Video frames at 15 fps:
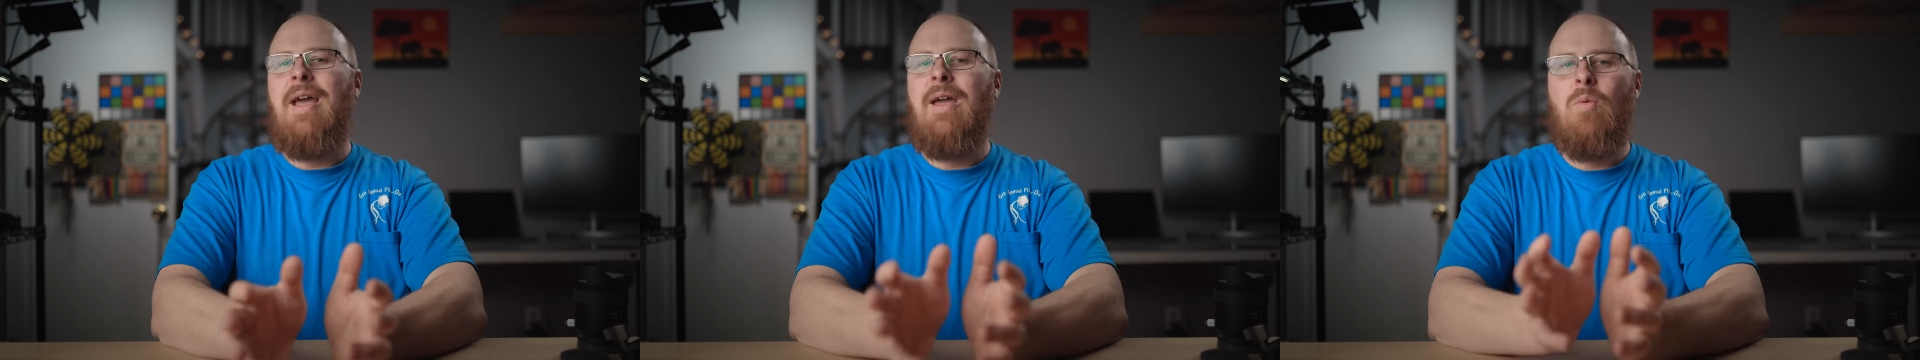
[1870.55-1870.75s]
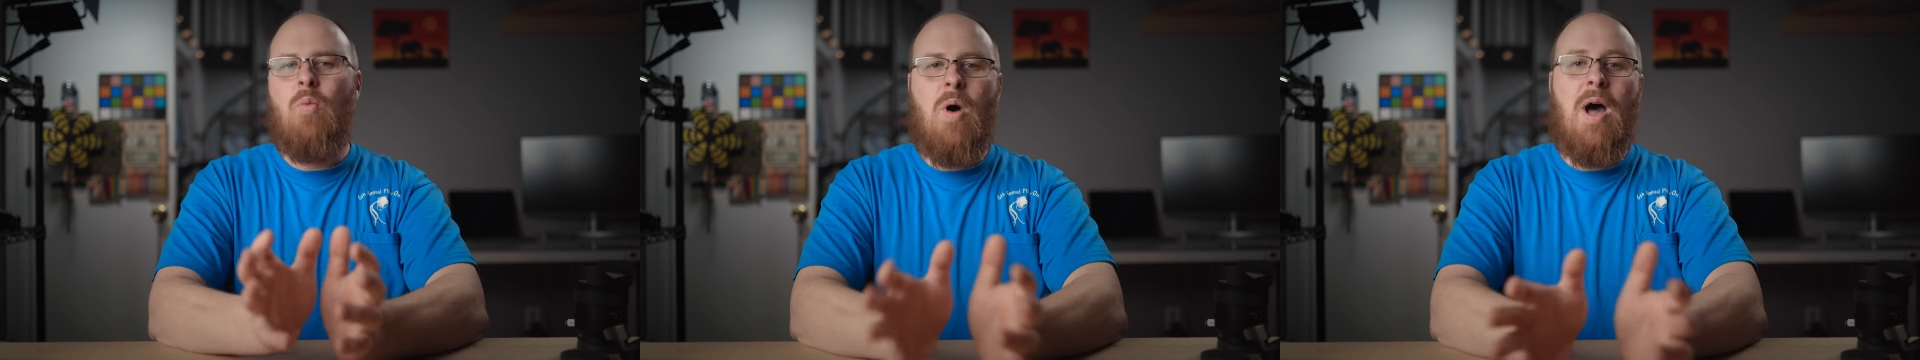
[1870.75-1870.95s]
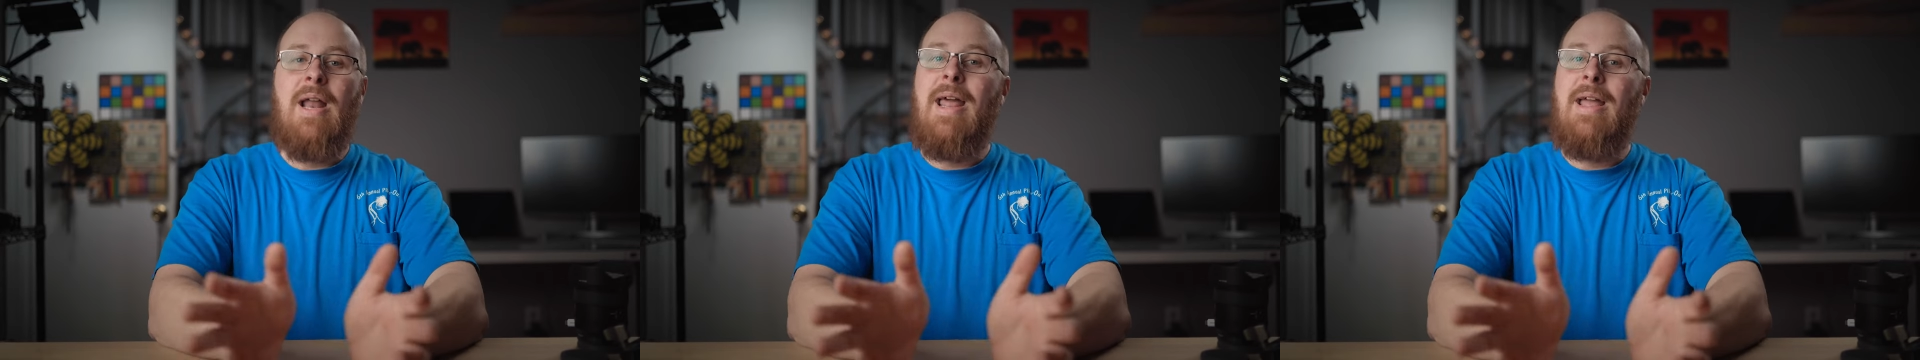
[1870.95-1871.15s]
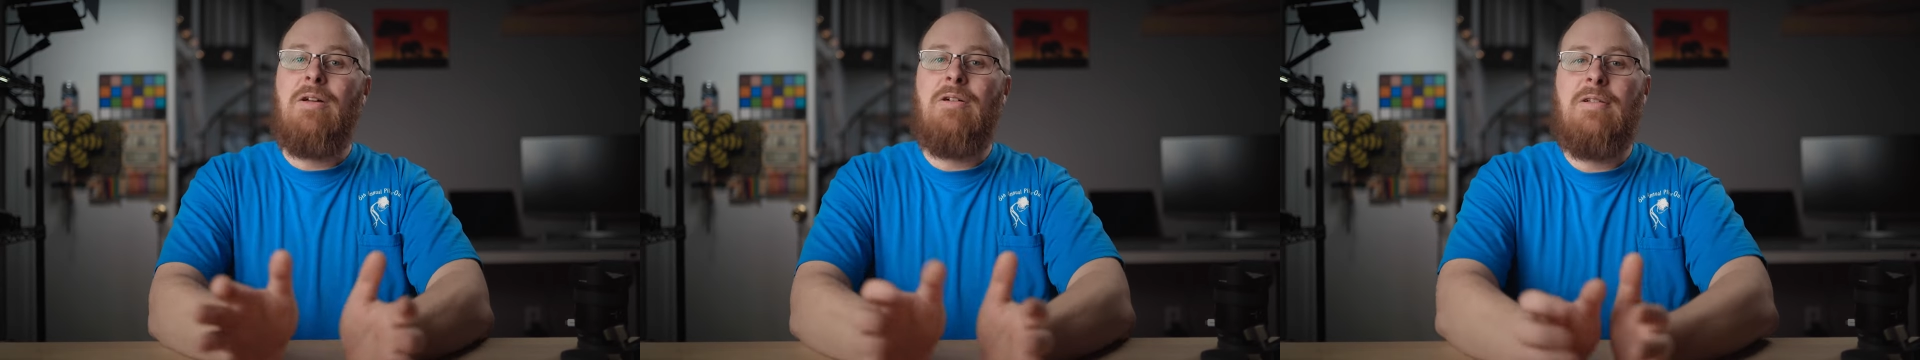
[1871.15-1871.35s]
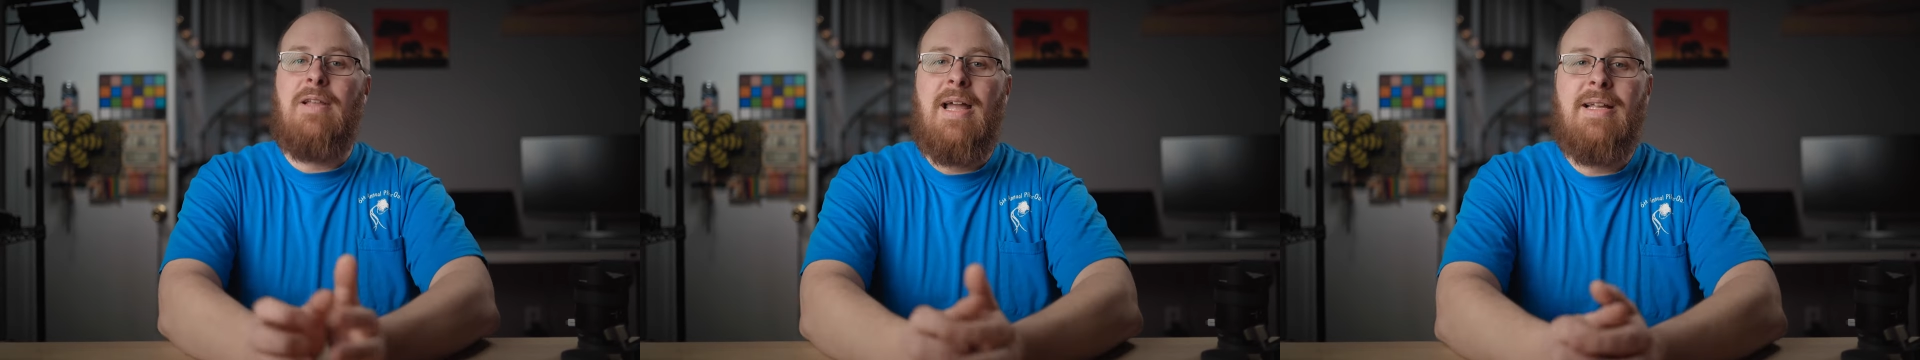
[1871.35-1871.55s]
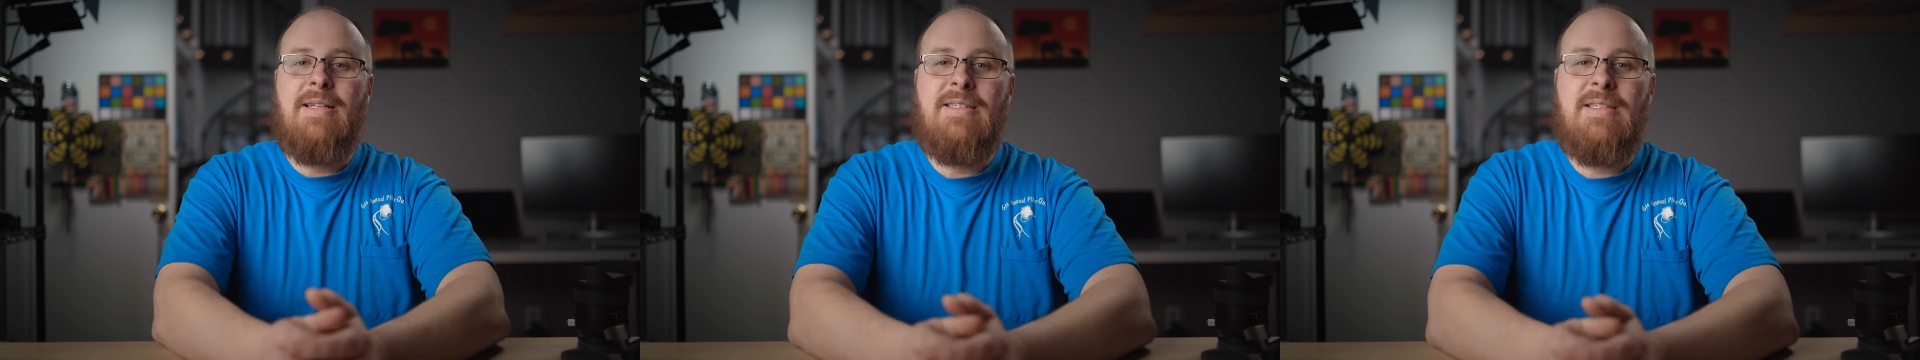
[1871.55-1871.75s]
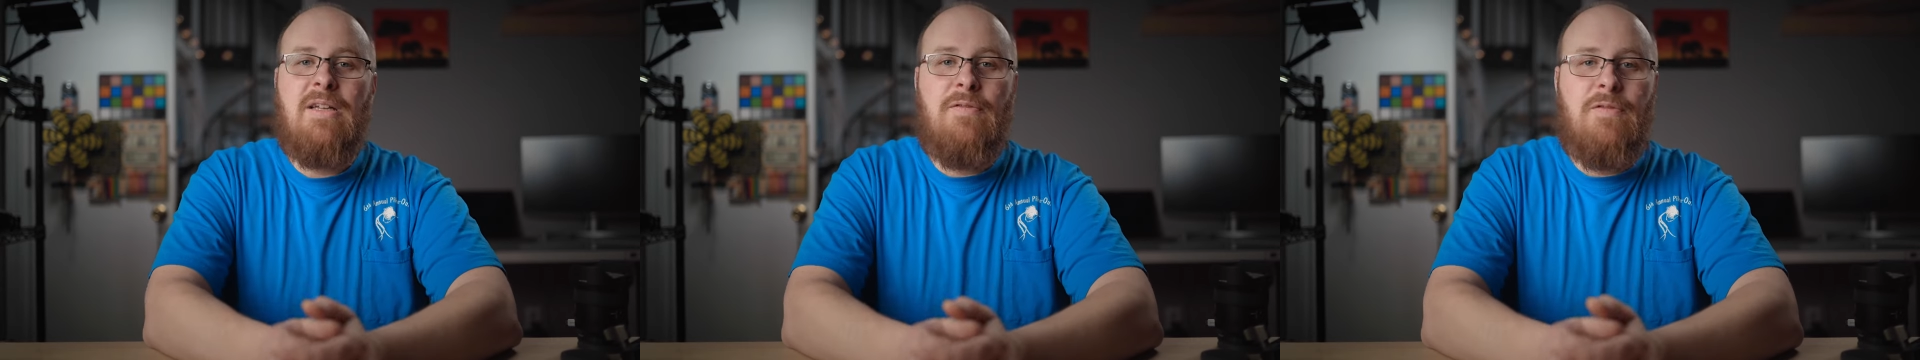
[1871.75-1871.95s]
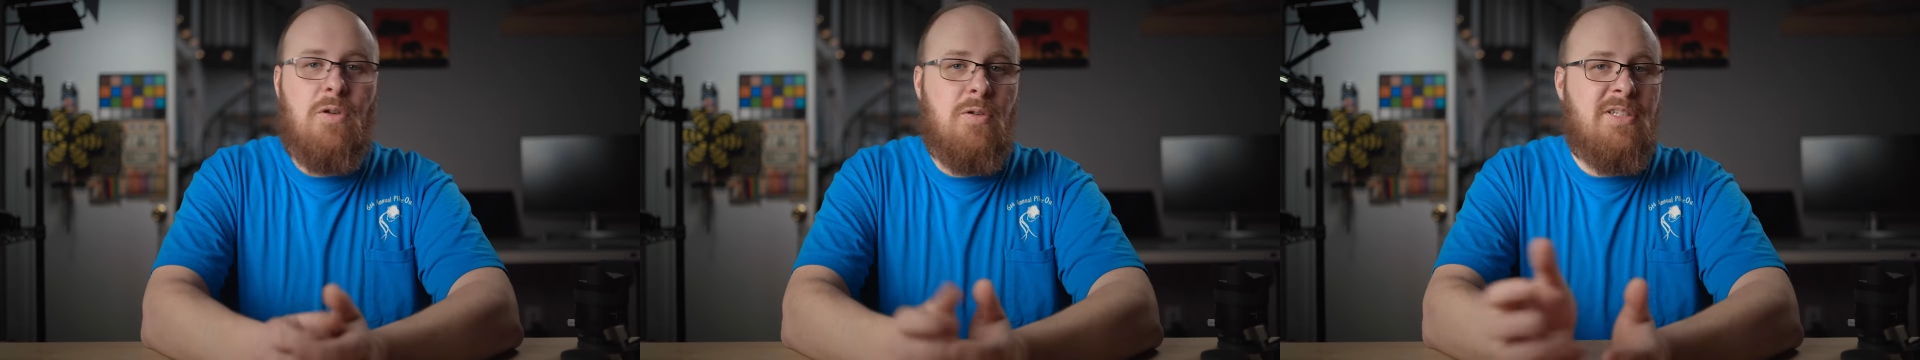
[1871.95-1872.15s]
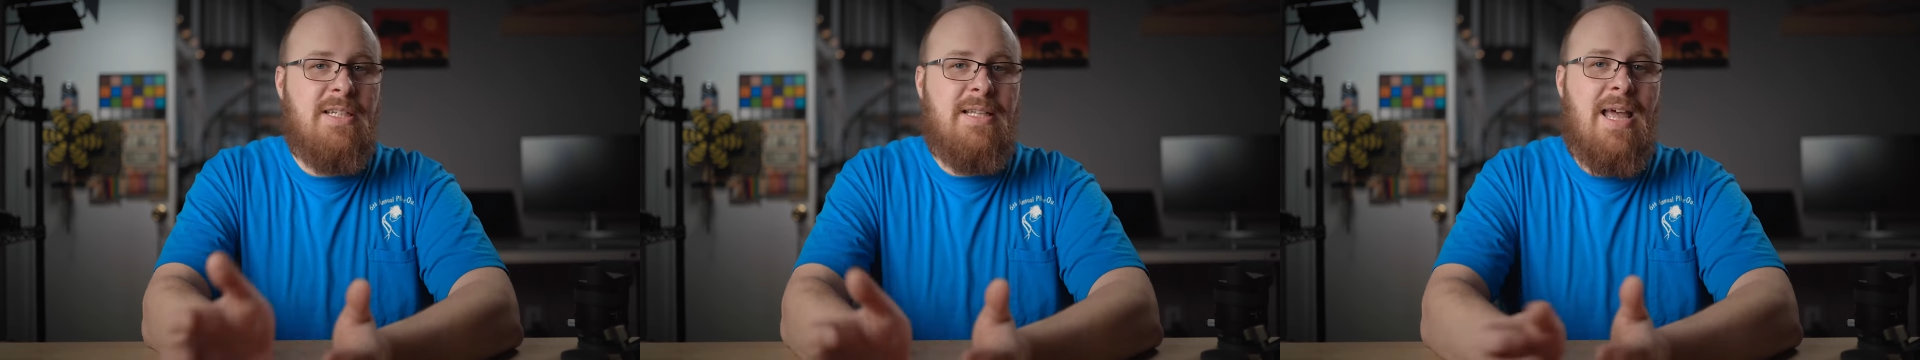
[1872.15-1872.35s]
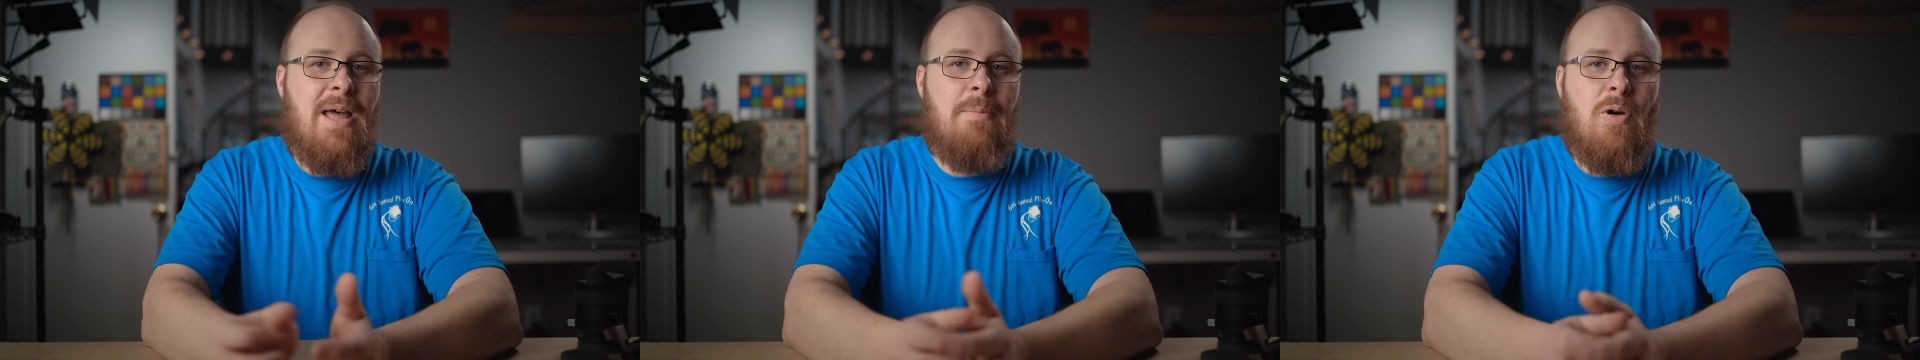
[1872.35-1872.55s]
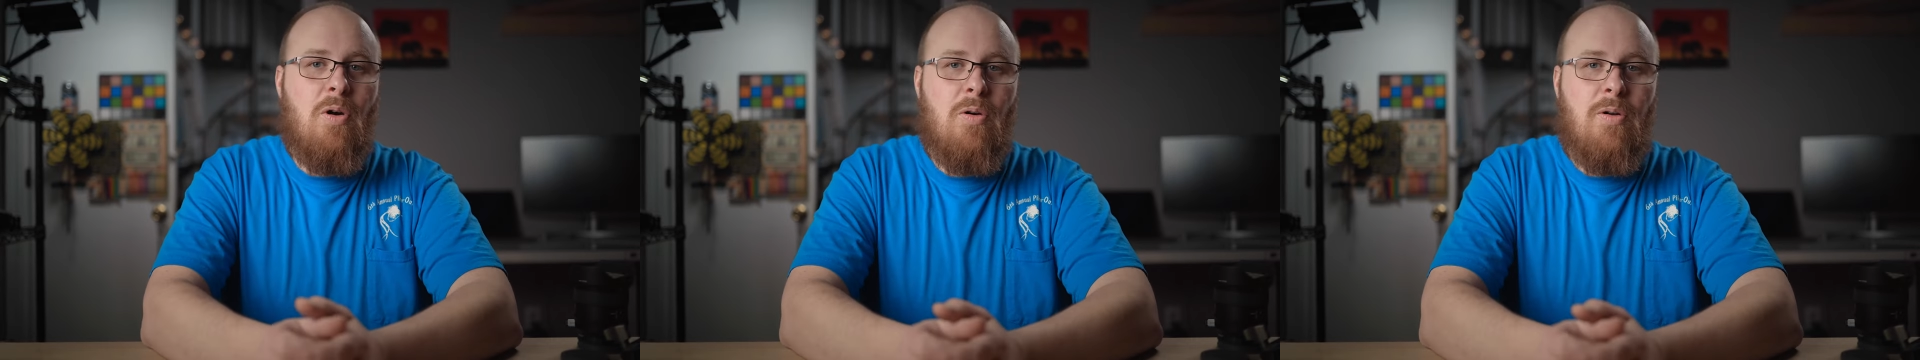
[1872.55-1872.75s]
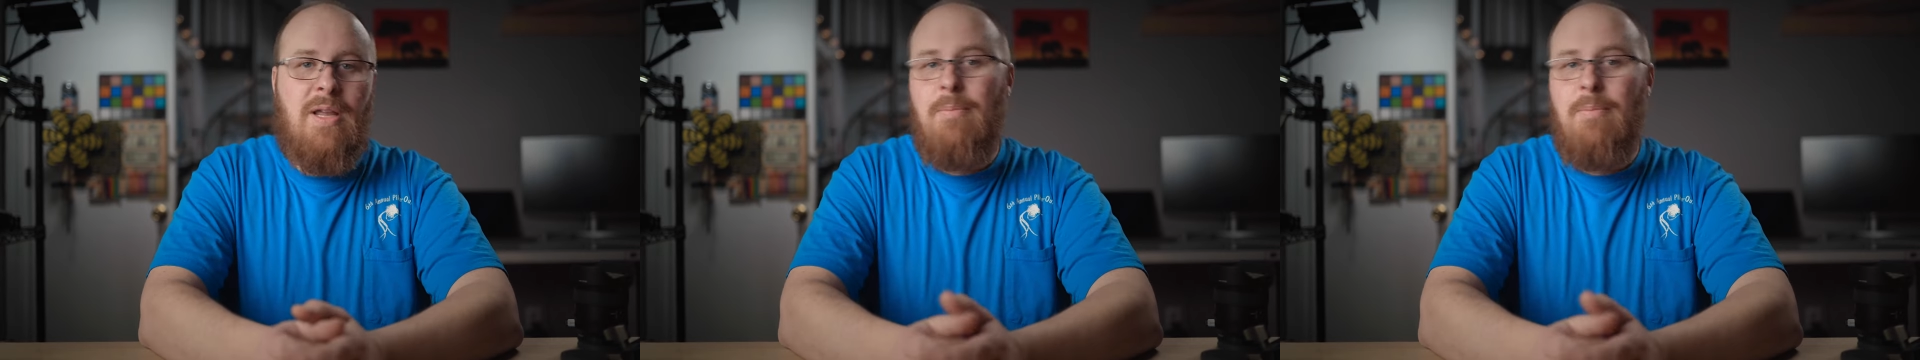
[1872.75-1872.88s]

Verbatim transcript: a wide angle lens if using that mode,